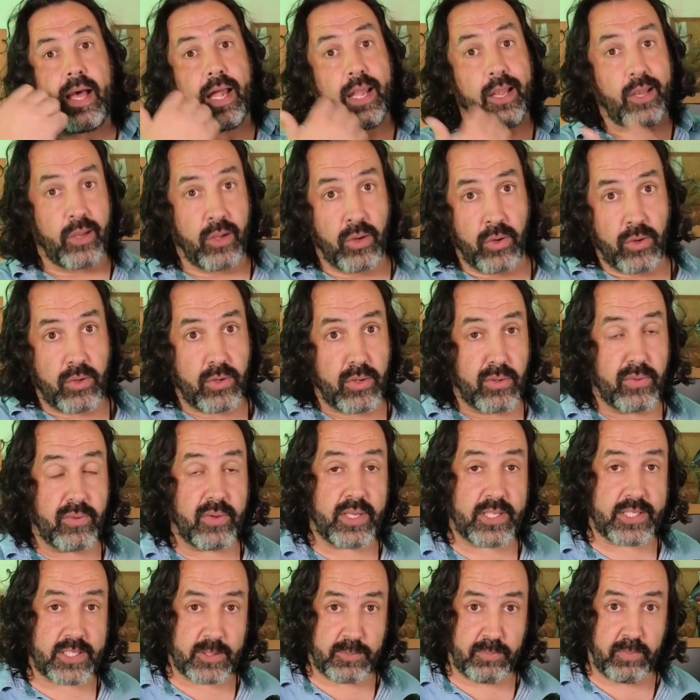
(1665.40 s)
A logo,
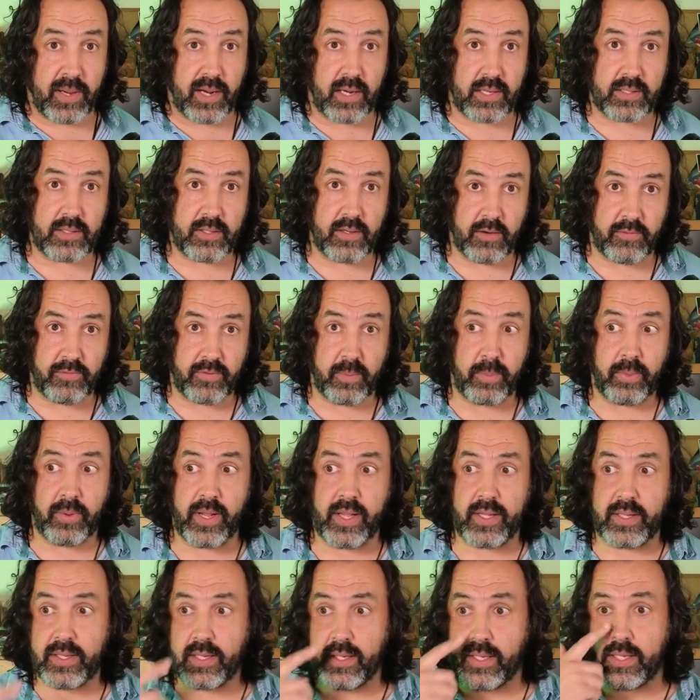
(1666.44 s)
it's part of a
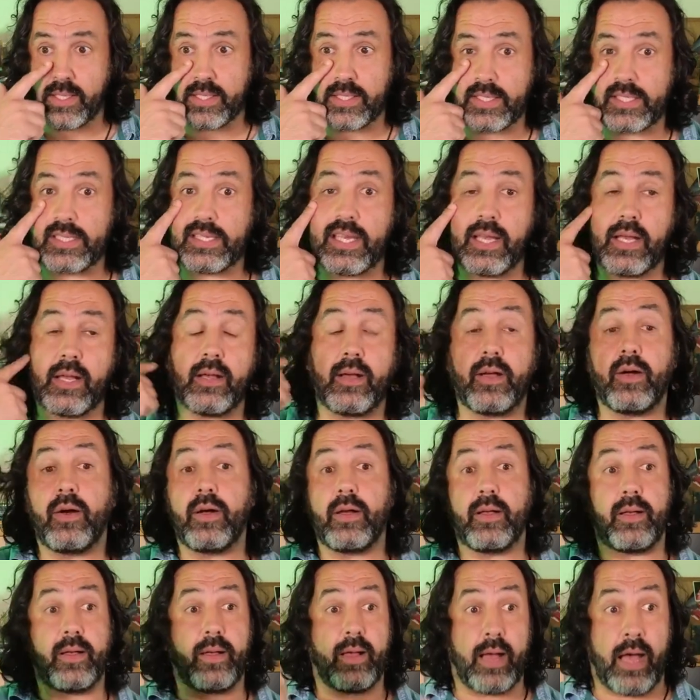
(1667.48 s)
brand. It's
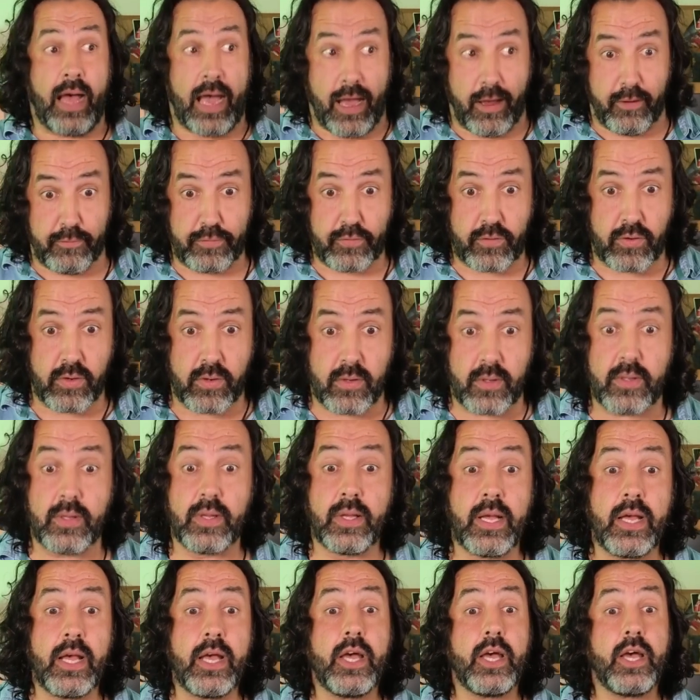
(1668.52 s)

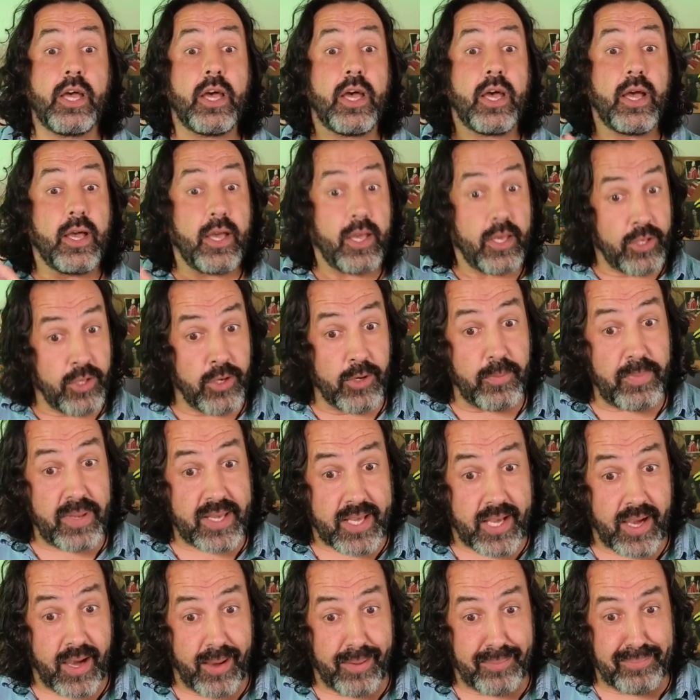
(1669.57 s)
after you
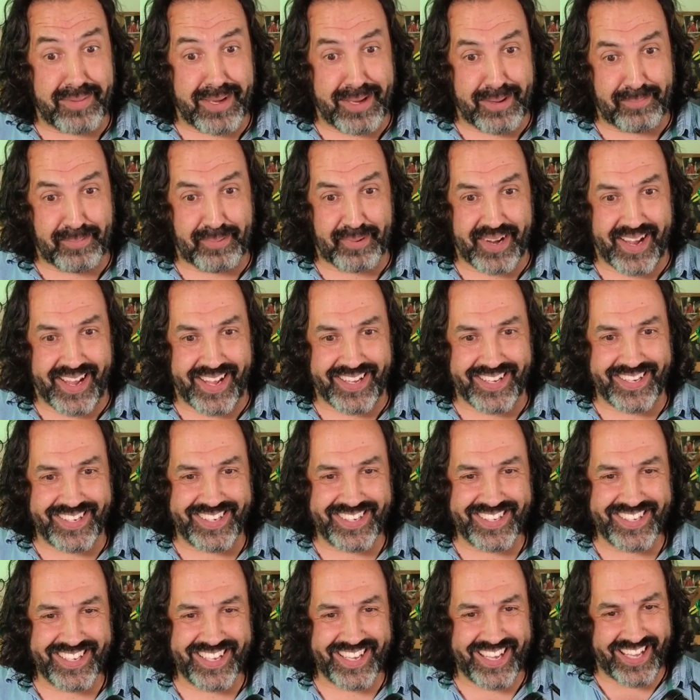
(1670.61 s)
become a
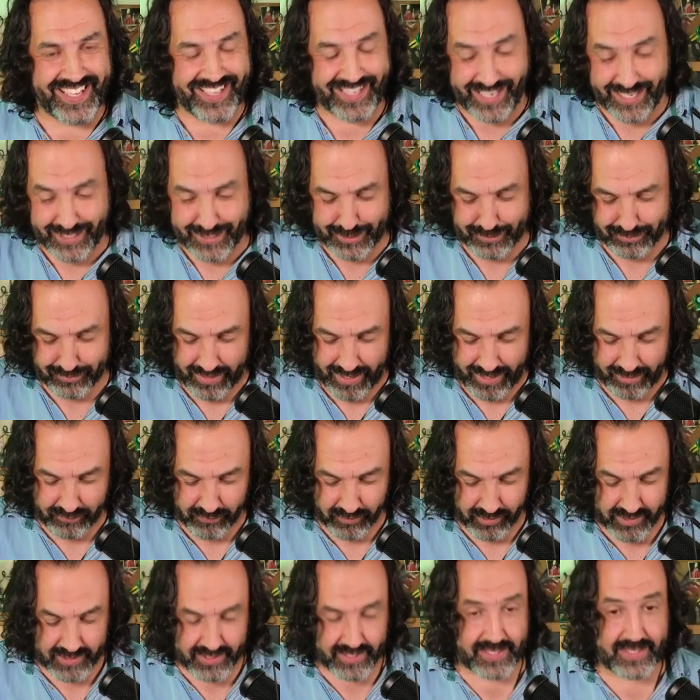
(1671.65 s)
brand. And that's why,
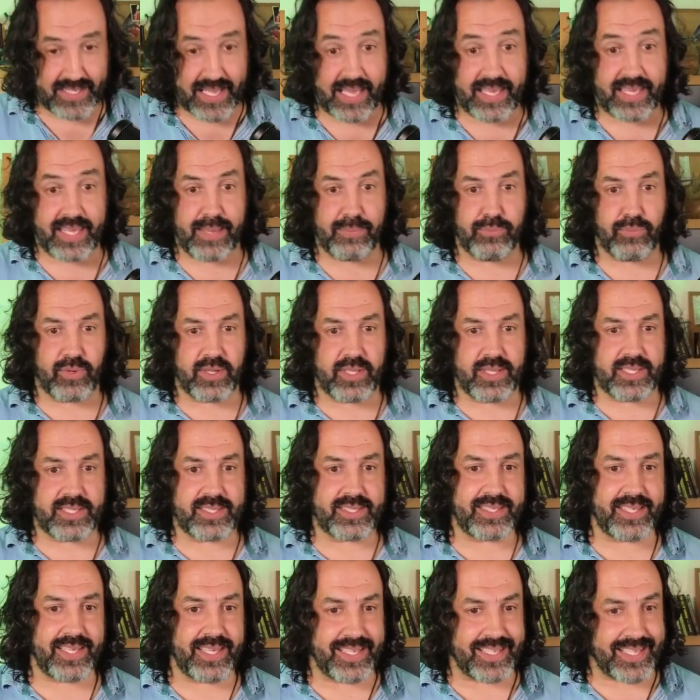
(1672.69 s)
for instance, I came with
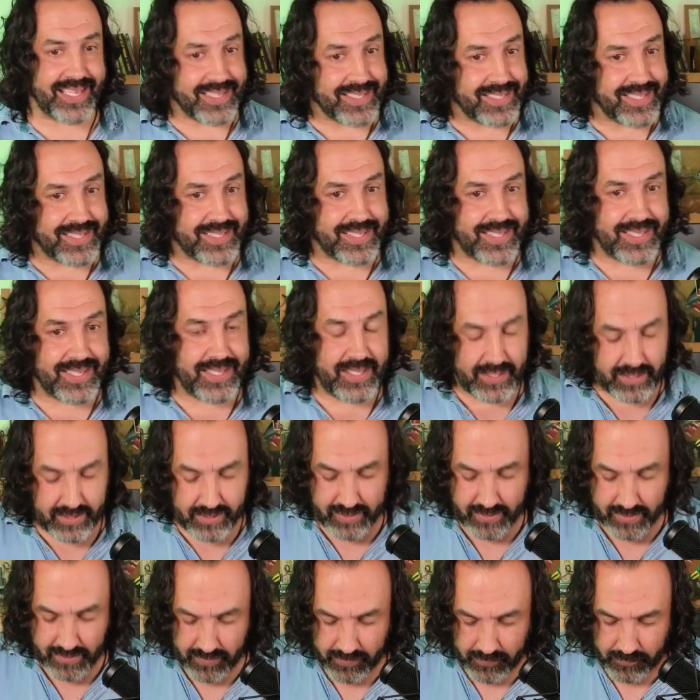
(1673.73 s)
this identity
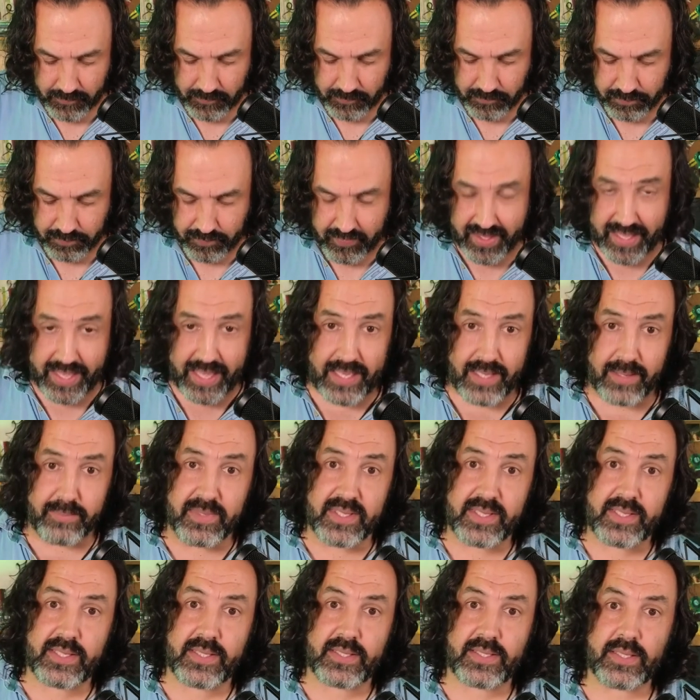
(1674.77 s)

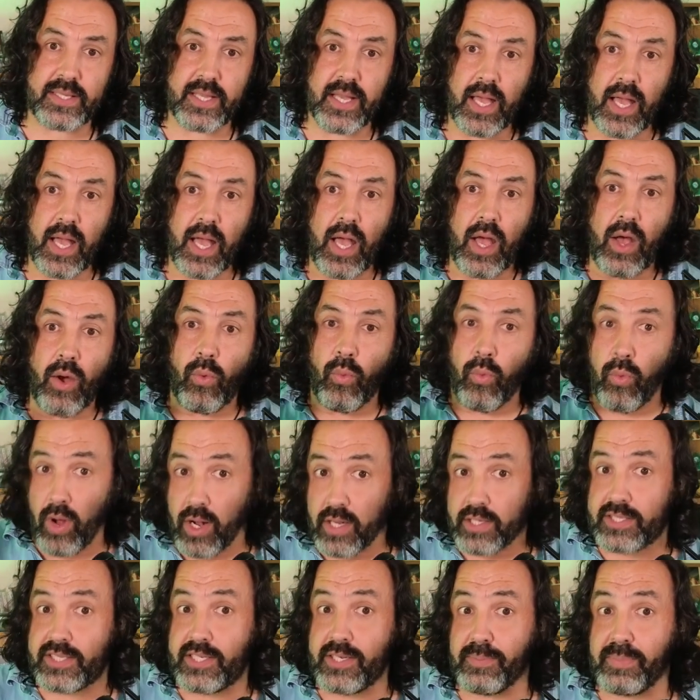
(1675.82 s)
elements.
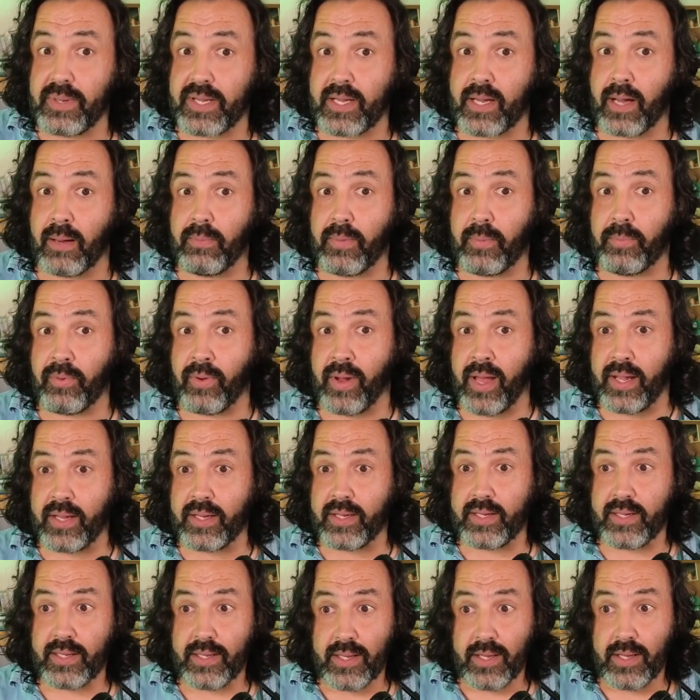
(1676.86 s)
Once you become a
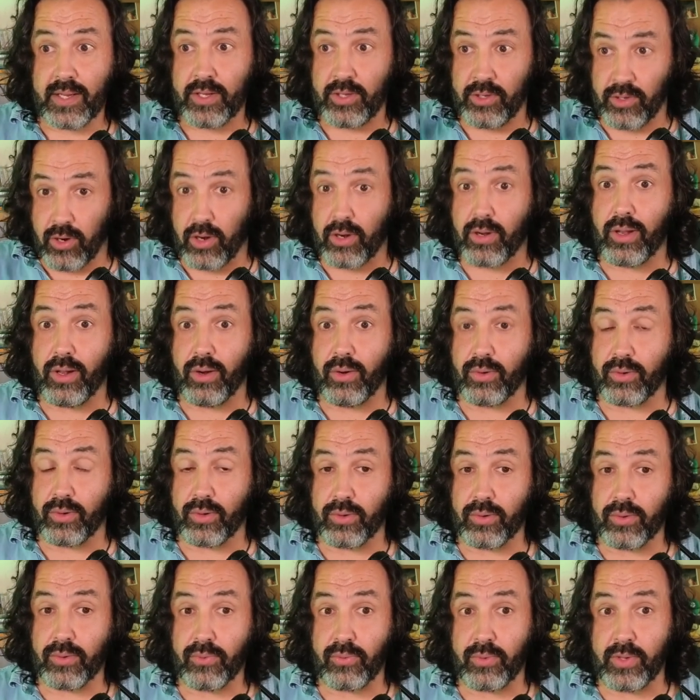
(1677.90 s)
brand, your
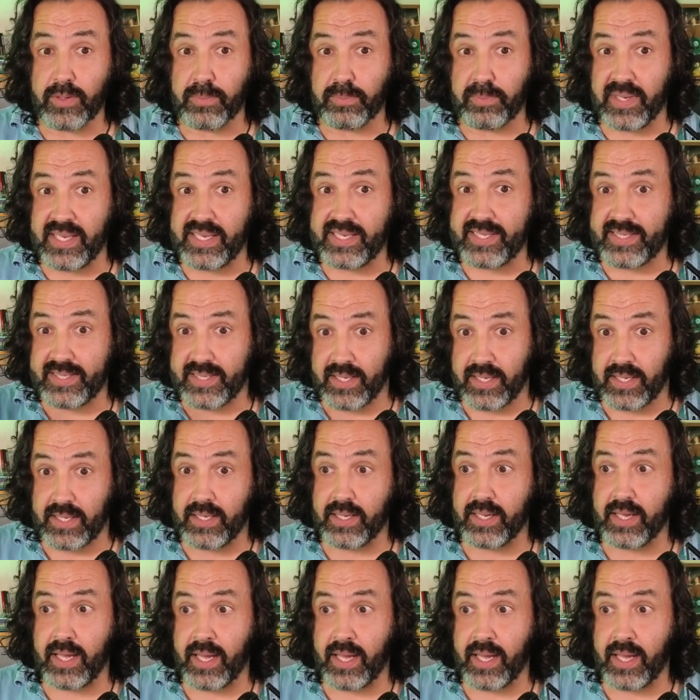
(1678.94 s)
logo will be seen